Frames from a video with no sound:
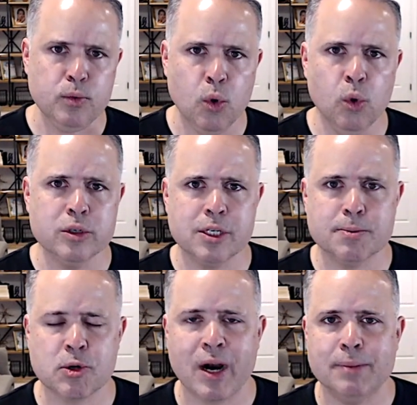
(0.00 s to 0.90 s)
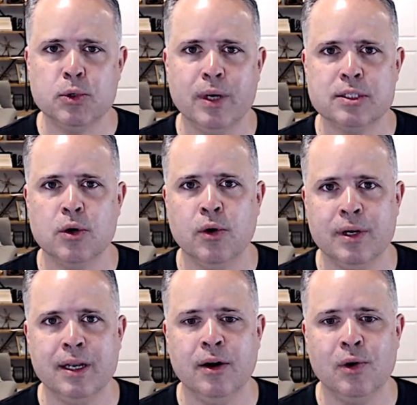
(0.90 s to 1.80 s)
or subscribe to us
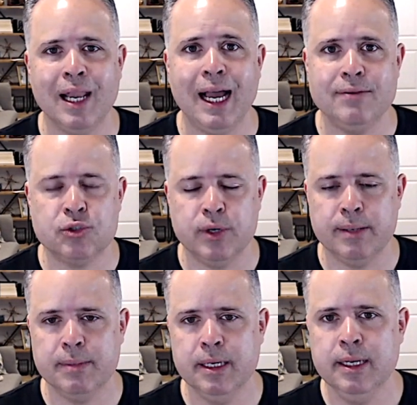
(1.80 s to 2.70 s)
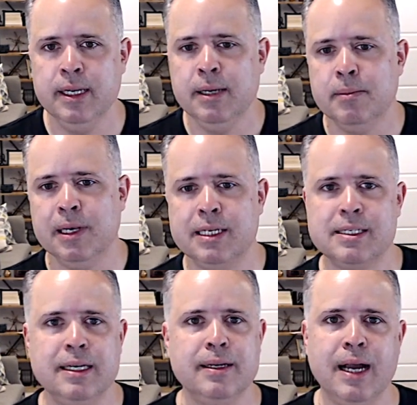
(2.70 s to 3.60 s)
on live stream. But
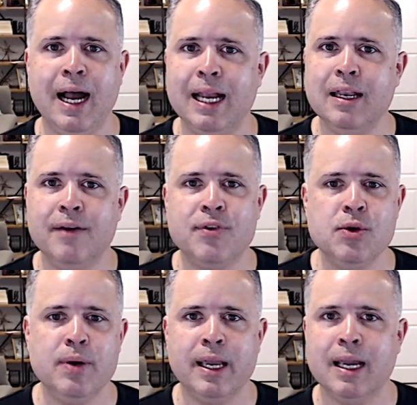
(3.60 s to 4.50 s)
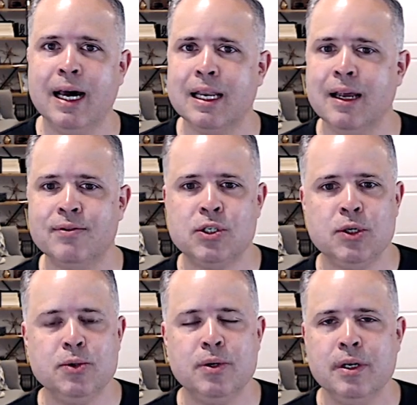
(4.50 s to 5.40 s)
listen, I love you and God loves
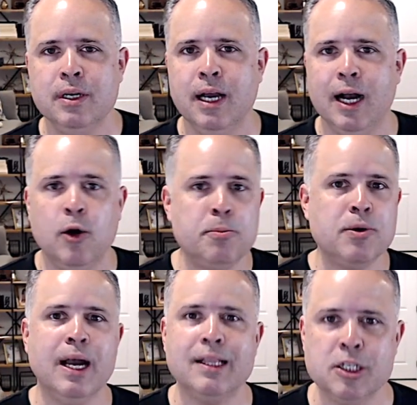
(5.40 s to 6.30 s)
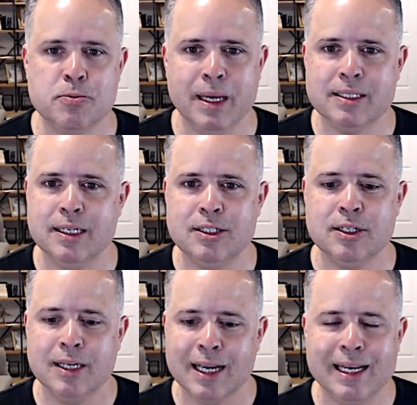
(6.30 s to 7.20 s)
you. I hope you got this
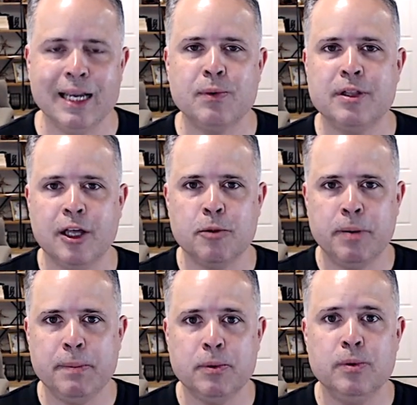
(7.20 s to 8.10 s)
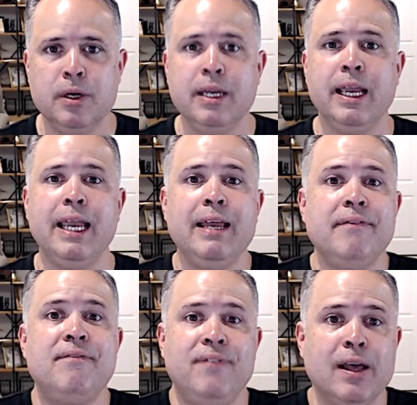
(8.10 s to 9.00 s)
message. Connect with other people
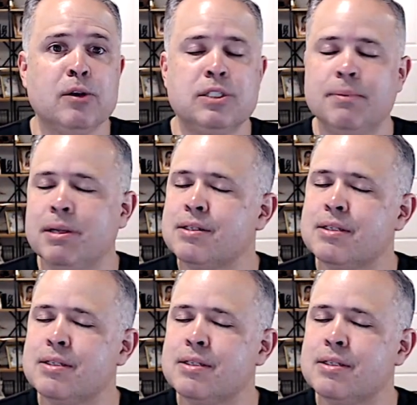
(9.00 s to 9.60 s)
in fellowship. There's